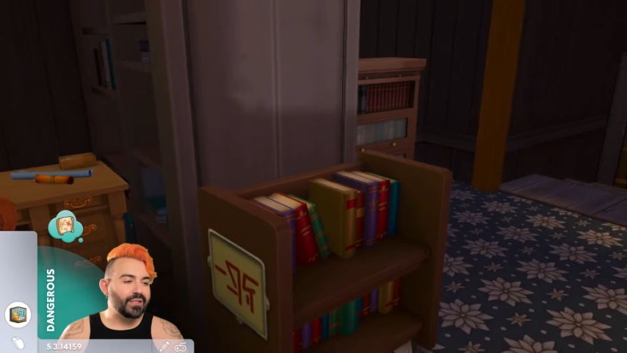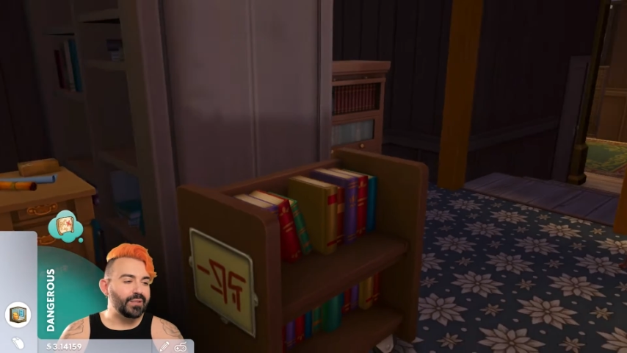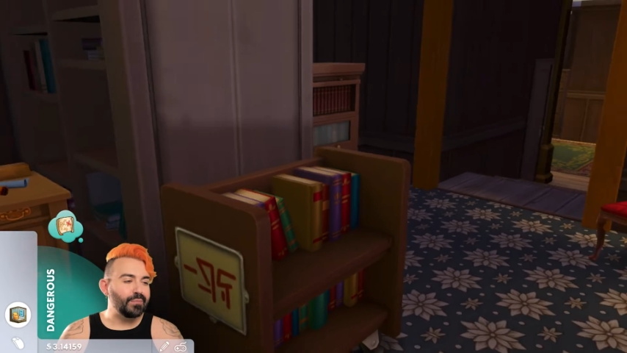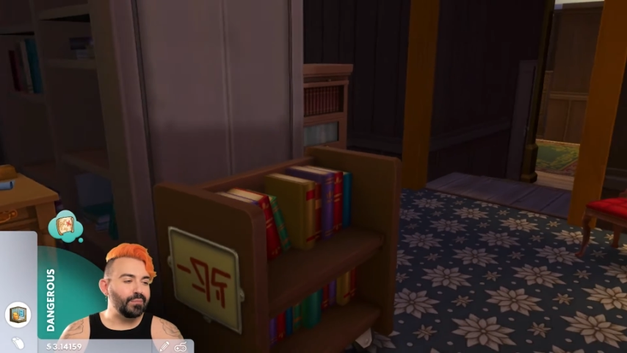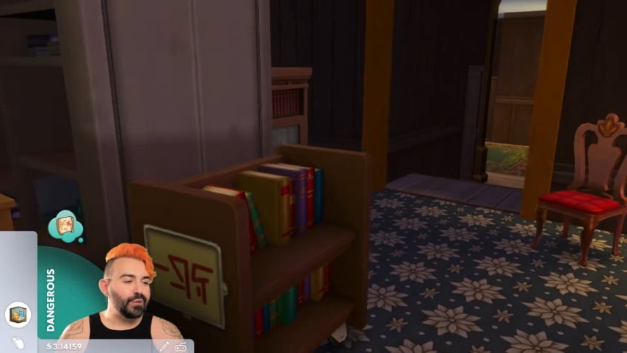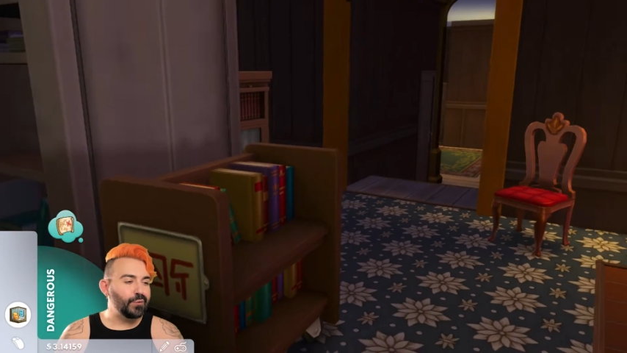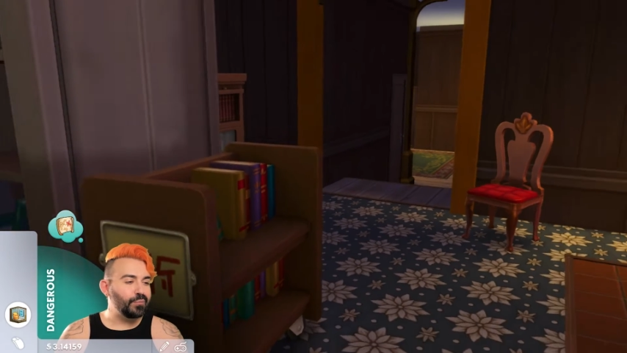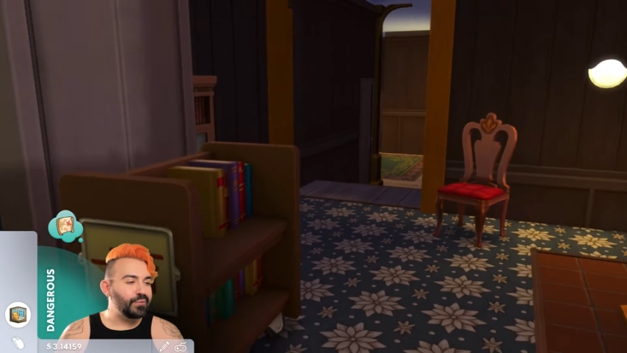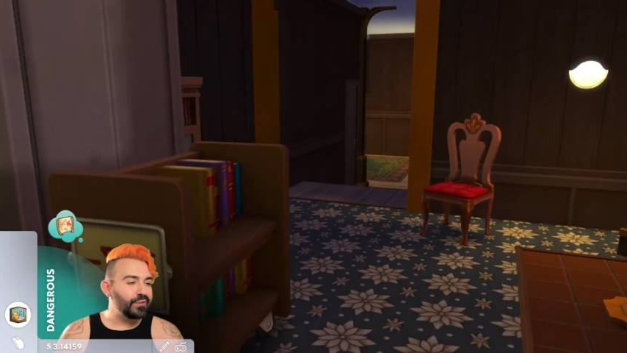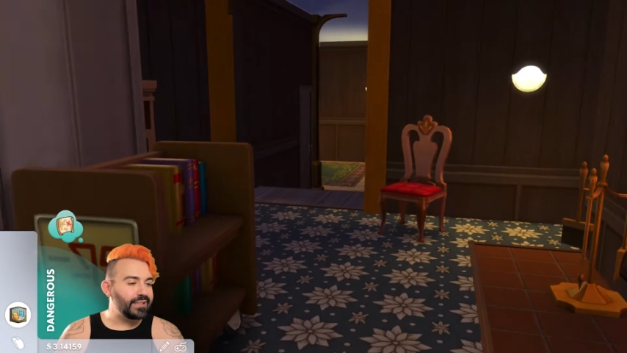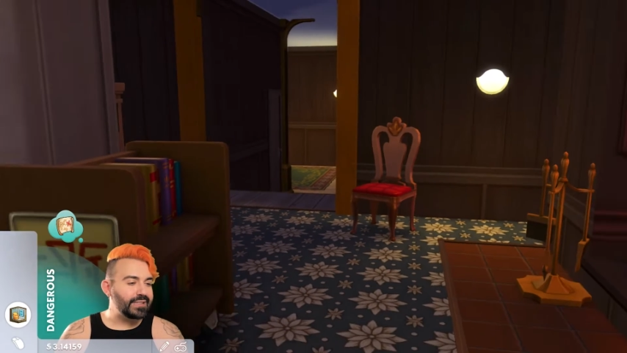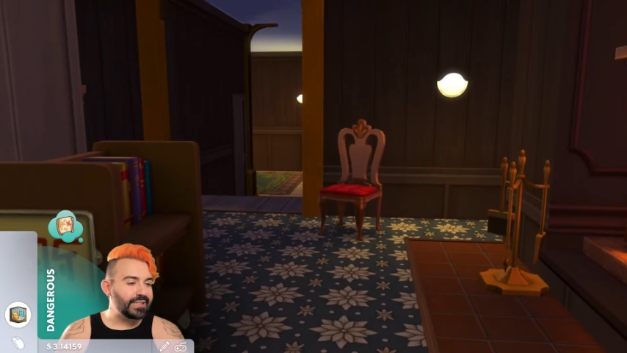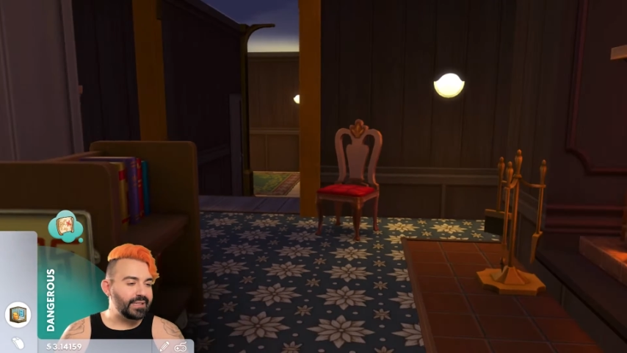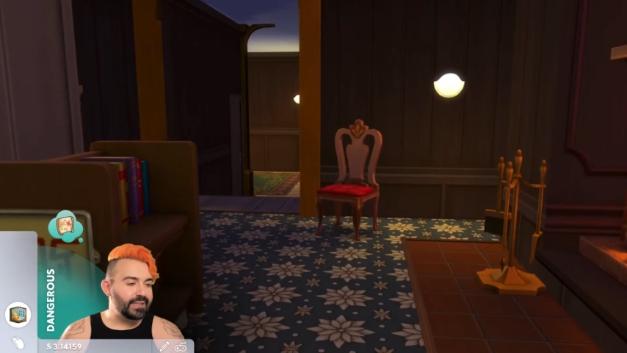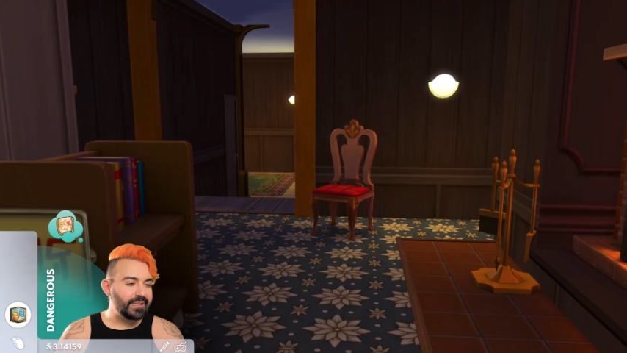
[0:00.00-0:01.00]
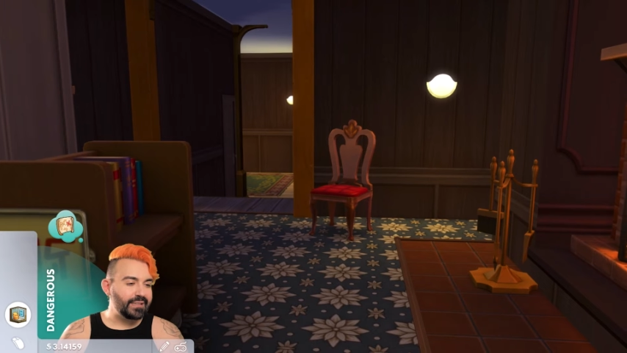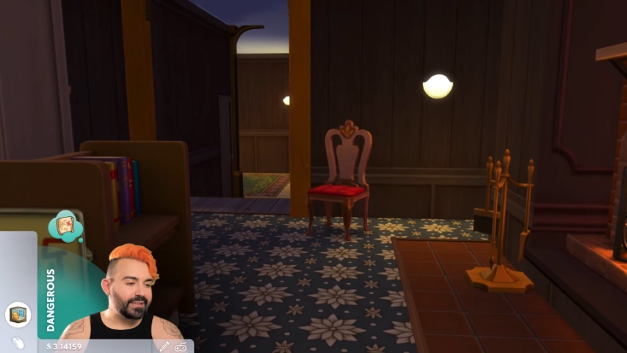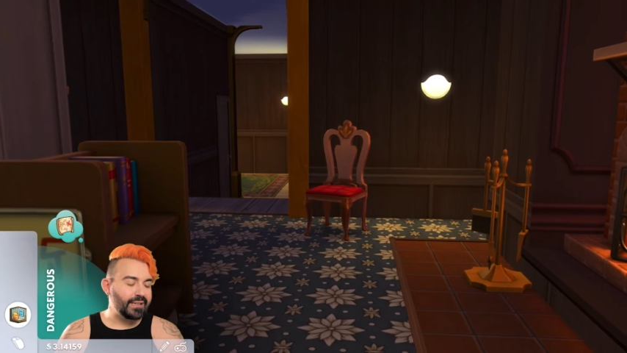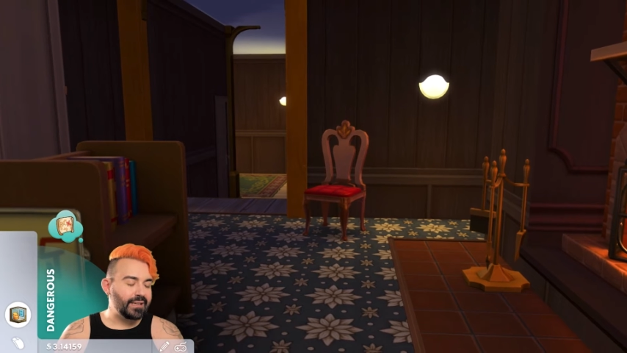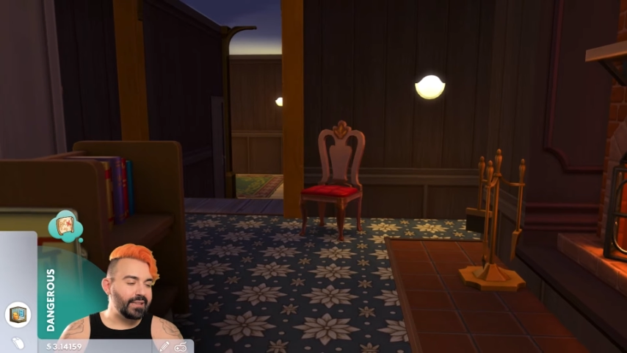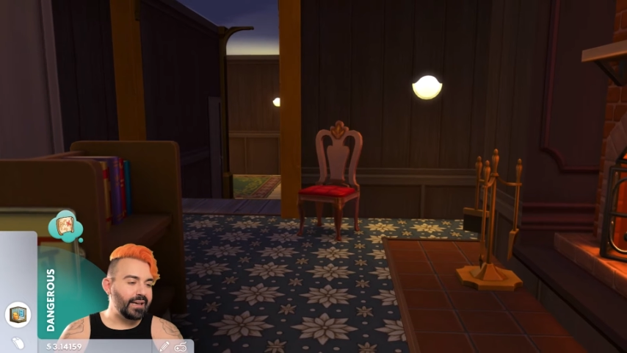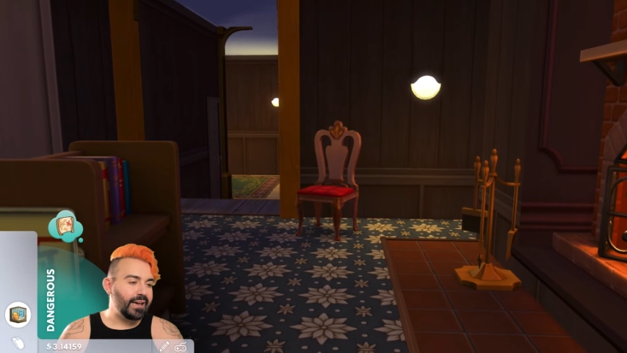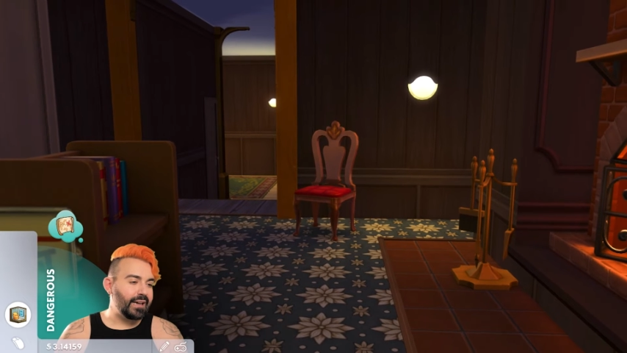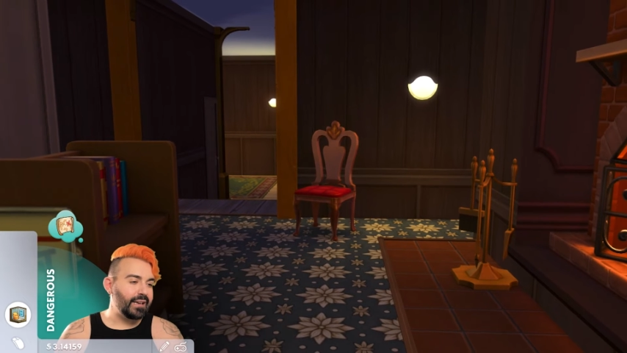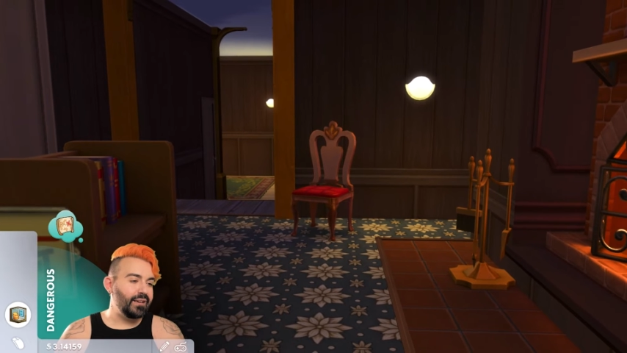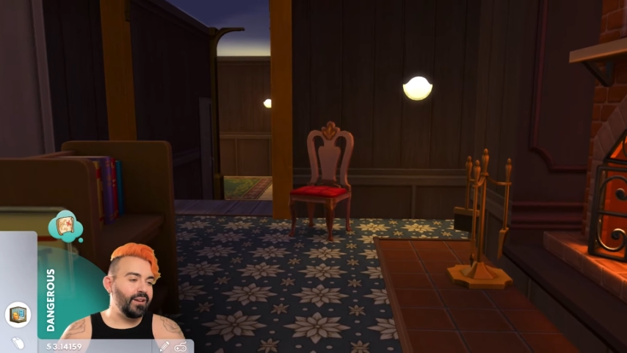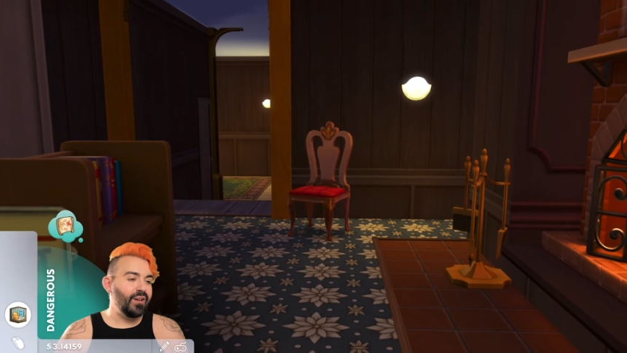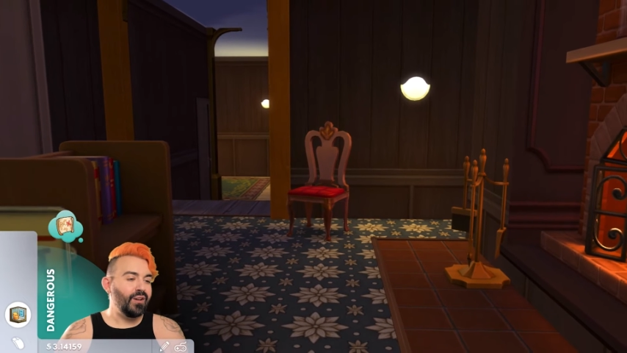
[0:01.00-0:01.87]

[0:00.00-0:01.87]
some blueprints and things like that,